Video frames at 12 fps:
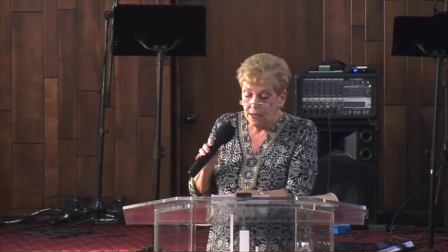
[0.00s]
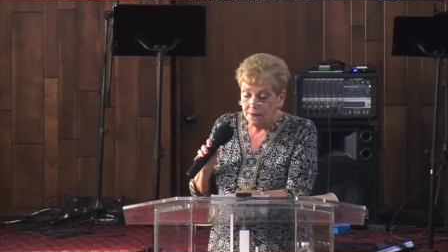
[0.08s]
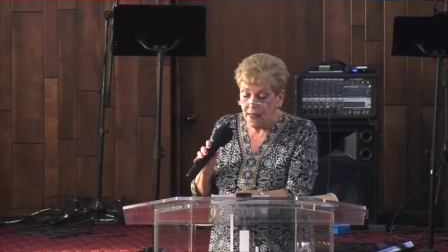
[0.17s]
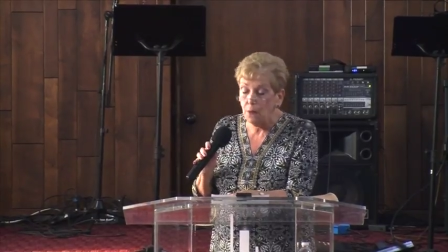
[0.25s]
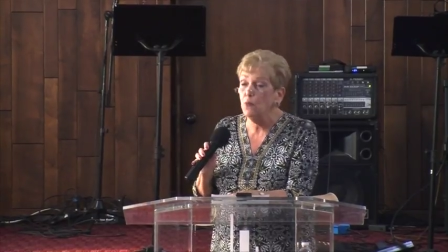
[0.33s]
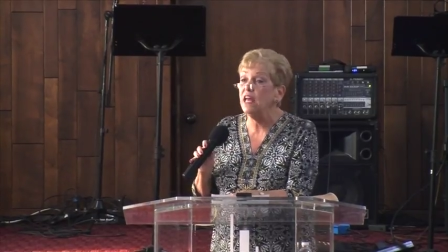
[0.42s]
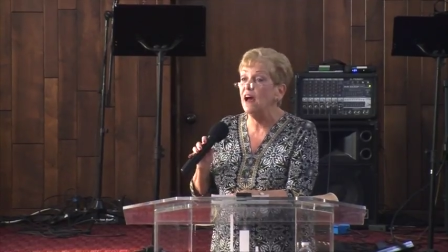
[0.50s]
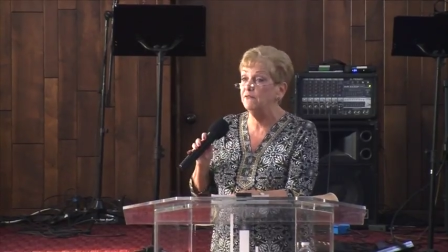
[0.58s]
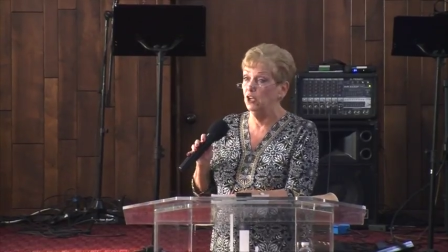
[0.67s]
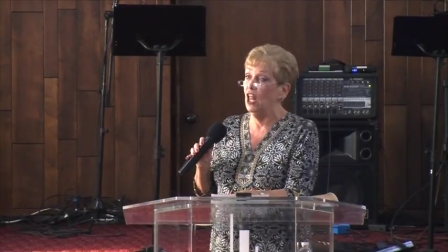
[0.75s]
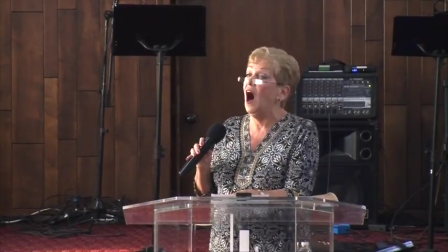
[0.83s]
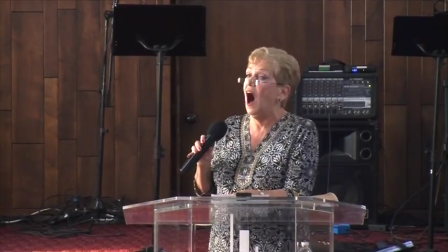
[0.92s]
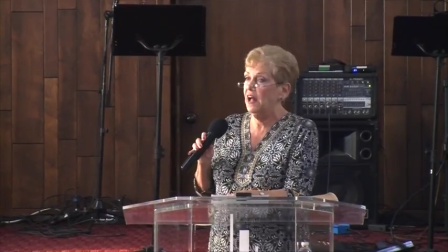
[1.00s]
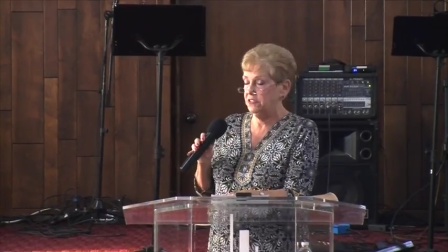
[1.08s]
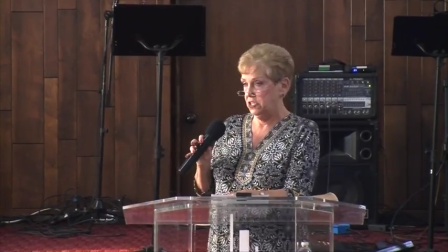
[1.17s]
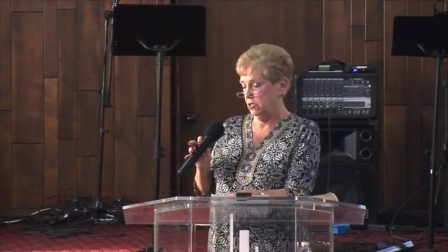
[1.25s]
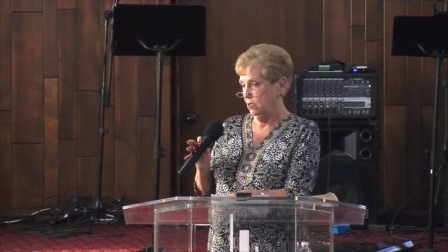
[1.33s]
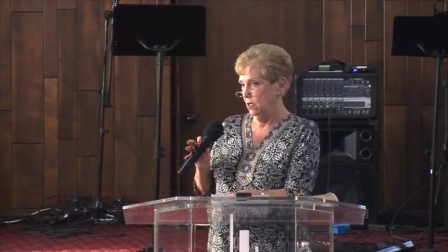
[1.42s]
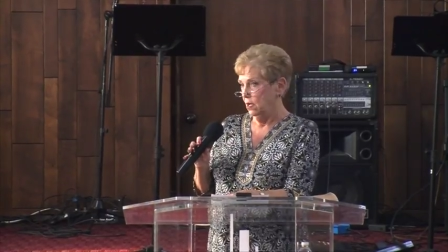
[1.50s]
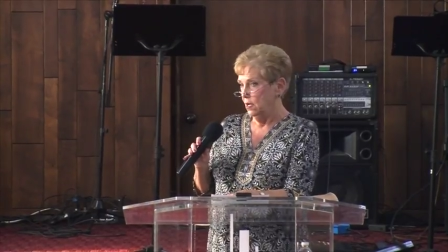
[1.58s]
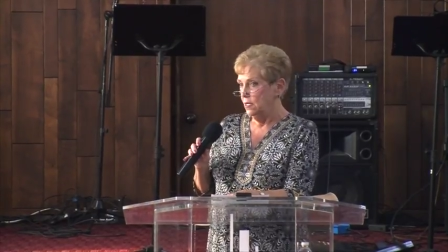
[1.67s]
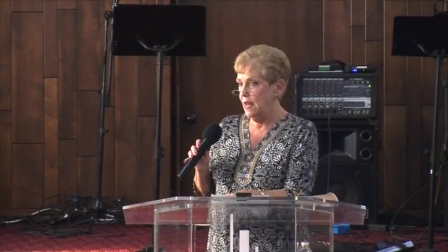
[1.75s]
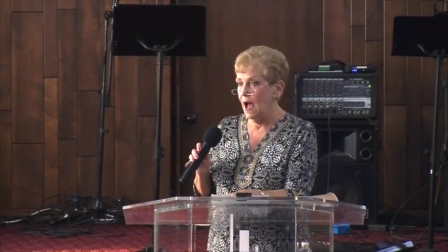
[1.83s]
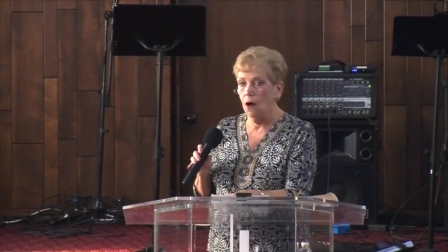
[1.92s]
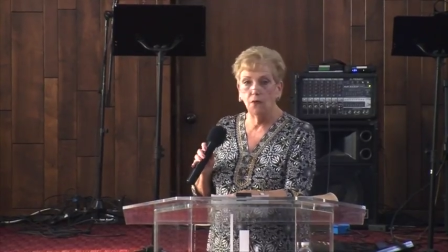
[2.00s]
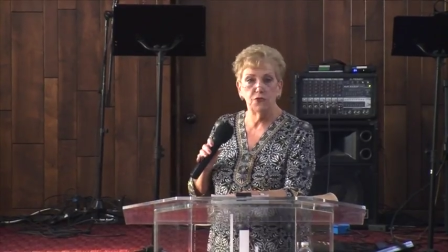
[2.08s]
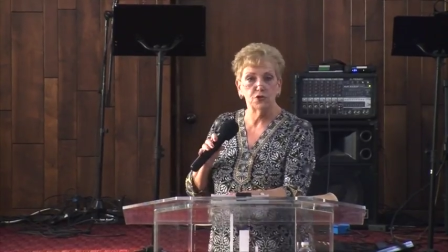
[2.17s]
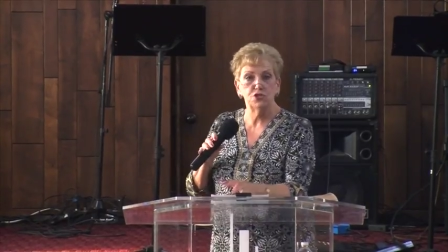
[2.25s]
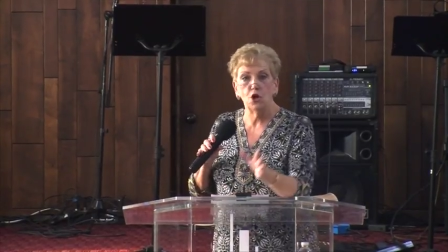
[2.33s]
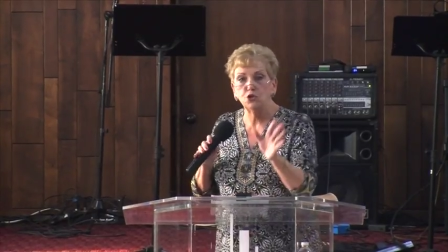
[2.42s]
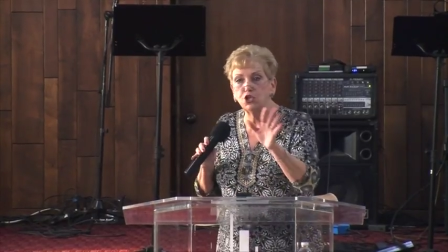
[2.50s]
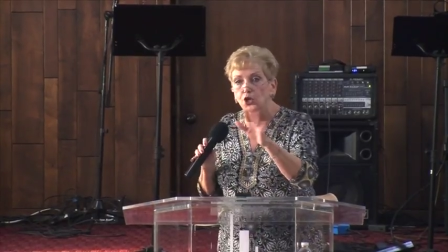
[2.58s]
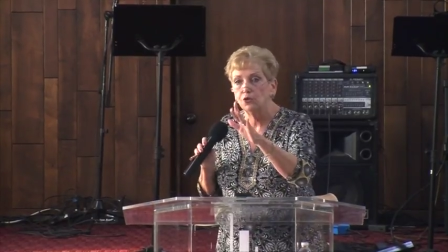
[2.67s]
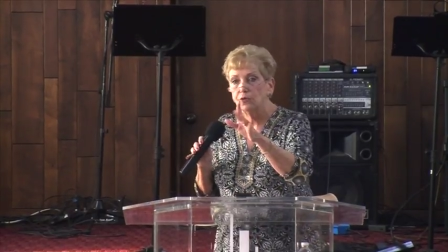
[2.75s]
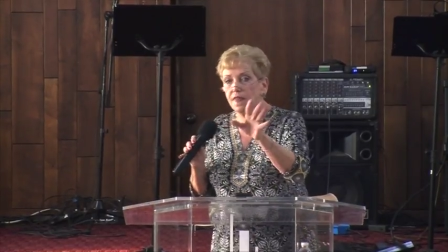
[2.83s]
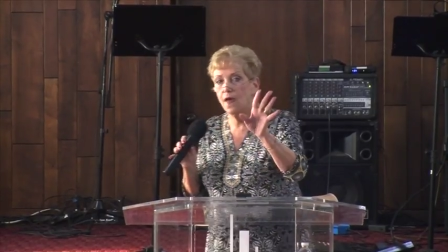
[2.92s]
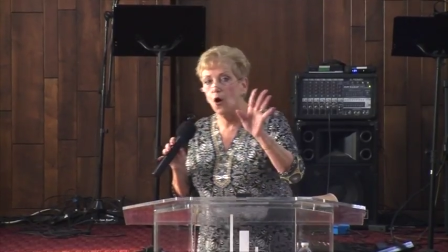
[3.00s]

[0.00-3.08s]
Then we have Lot. Now, there's no children. They